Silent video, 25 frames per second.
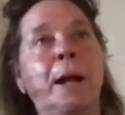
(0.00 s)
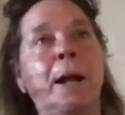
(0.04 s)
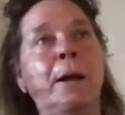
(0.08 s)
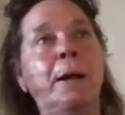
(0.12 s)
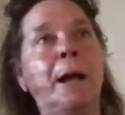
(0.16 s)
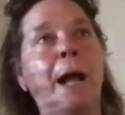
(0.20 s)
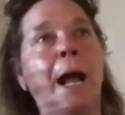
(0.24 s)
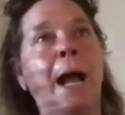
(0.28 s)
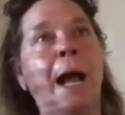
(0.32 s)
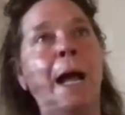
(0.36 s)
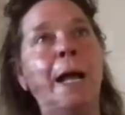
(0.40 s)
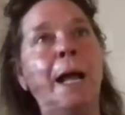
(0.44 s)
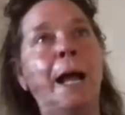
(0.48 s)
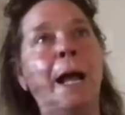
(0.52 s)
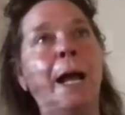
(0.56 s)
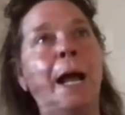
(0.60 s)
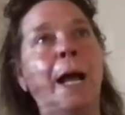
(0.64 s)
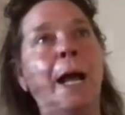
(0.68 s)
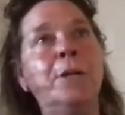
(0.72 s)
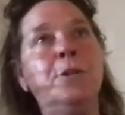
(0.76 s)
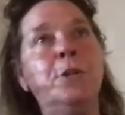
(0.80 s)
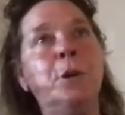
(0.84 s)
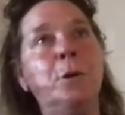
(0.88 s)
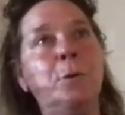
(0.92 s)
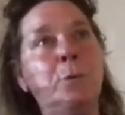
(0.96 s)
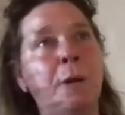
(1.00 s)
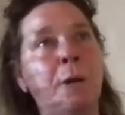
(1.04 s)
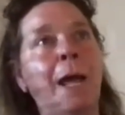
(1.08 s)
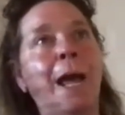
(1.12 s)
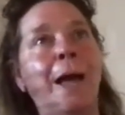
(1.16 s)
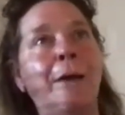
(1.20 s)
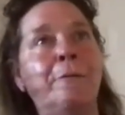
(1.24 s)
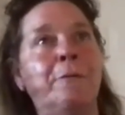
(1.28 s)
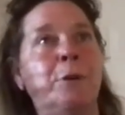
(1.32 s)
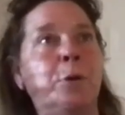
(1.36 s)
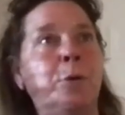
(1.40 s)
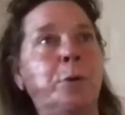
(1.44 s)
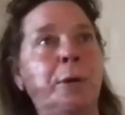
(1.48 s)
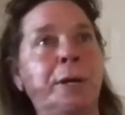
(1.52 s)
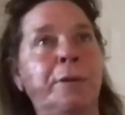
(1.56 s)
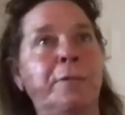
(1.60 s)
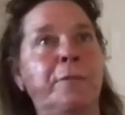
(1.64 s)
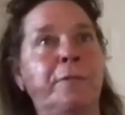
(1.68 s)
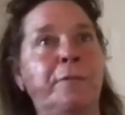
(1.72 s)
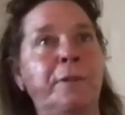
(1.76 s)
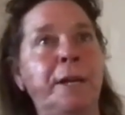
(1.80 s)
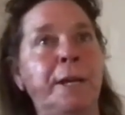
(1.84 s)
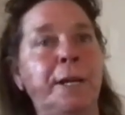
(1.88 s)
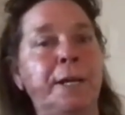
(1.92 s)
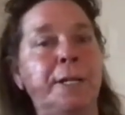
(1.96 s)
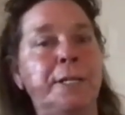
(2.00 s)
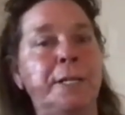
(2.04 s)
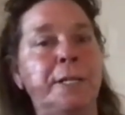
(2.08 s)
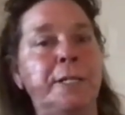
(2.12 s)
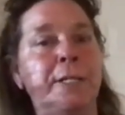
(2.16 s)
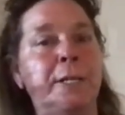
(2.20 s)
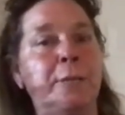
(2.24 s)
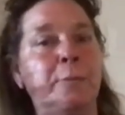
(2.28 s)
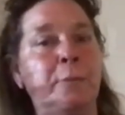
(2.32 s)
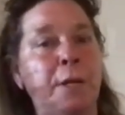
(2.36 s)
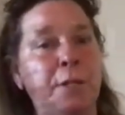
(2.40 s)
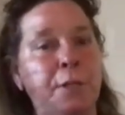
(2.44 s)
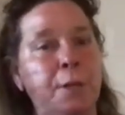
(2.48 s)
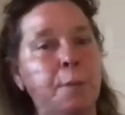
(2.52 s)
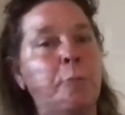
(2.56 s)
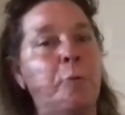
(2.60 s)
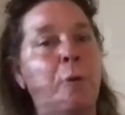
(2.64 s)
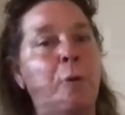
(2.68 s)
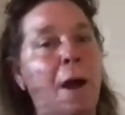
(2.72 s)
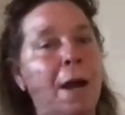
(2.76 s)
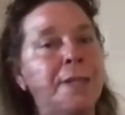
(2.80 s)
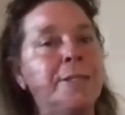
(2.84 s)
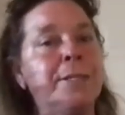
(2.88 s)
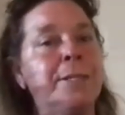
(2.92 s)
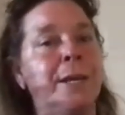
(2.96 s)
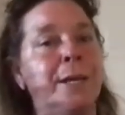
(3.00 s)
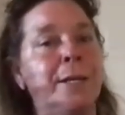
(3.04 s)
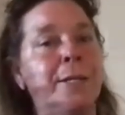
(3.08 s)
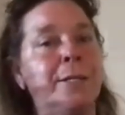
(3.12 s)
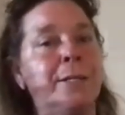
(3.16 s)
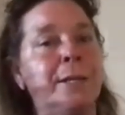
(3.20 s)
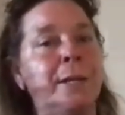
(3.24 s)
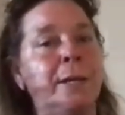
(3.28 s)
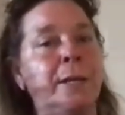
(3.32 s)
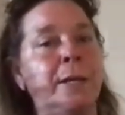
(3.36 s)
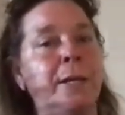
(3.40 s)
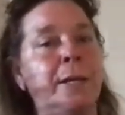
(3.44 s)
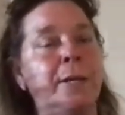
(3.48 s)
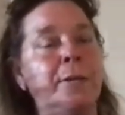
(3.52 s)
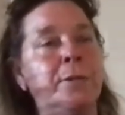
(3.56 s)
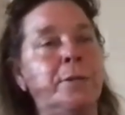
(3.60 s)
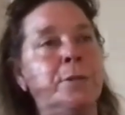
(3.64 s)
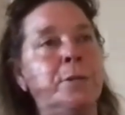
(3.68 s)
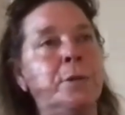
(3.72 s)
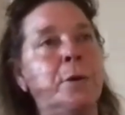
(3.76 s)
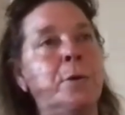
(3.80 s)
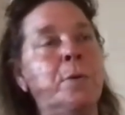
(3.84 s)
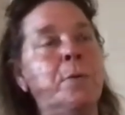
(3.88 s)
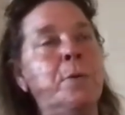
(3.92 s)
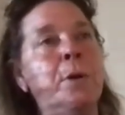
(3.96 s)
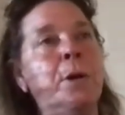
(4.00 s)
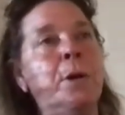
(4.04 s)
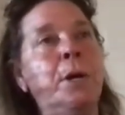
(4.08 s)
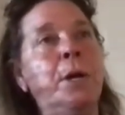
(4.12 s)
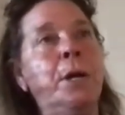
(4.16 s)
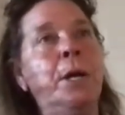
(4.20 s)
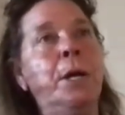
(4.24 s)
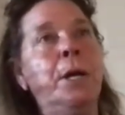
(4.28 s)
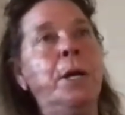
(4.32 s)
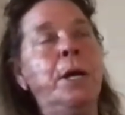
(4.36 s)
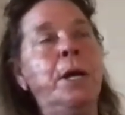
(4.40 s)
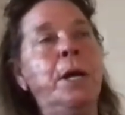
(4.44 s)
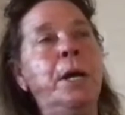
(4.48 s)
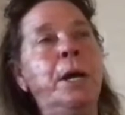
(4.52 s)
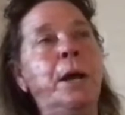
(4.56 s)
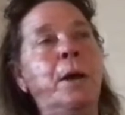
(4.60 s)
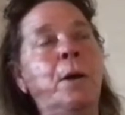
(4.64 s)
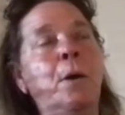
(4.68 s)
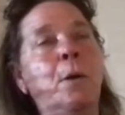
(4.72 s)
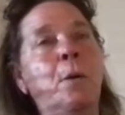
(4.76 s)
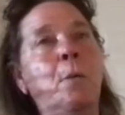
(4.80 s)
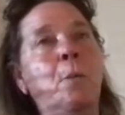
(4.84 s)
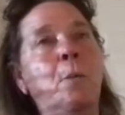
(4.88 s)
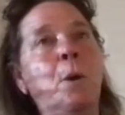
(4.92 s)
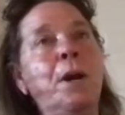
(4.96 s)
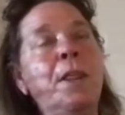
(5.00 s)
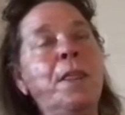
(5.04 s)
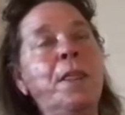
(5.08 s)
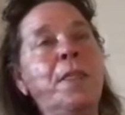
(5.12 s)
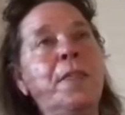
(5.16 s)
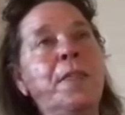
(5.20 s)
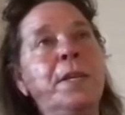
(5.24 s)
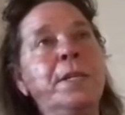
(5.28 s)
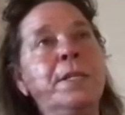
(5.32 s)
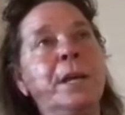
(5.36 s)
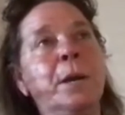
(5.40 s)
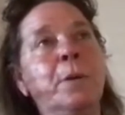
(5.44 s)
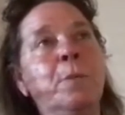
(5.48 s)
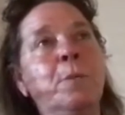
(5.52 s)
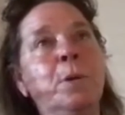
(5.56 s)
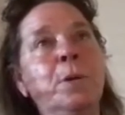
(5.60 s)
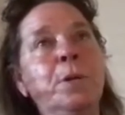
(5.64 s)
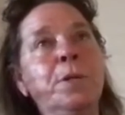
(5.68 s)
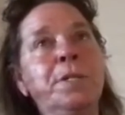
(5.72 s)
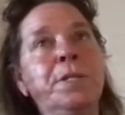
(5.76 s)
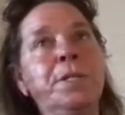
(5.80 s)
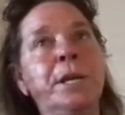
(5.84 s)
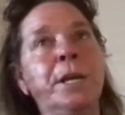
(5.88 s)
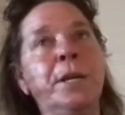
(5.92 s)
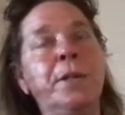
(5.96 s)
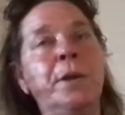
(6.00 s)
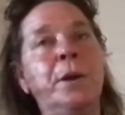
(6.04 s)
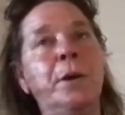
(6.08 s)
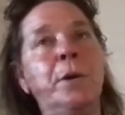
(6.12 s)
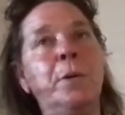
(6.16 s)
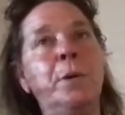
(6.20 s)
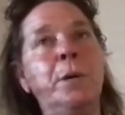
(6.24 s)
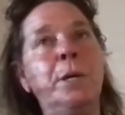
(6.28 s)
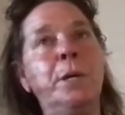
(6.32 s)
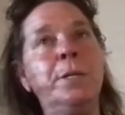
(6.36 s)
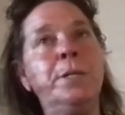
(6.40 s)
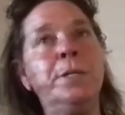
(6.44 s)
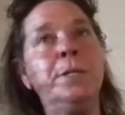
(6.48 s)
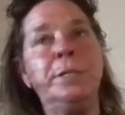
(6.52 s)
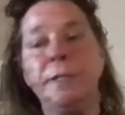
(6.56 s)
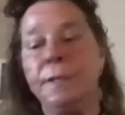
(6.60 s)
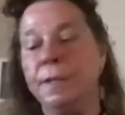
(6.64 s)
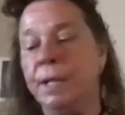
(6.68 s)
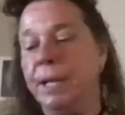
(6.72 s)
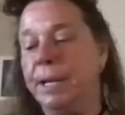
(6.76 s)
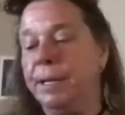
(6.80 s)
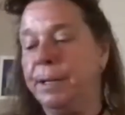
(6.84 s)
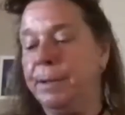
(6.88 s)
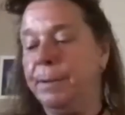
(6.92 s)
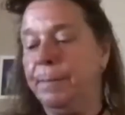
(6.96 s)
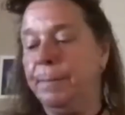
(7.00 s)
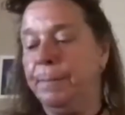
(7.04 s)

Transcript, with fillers: I, I don't have a quick fix. It's a it's a process. And so one of the things I will say though is like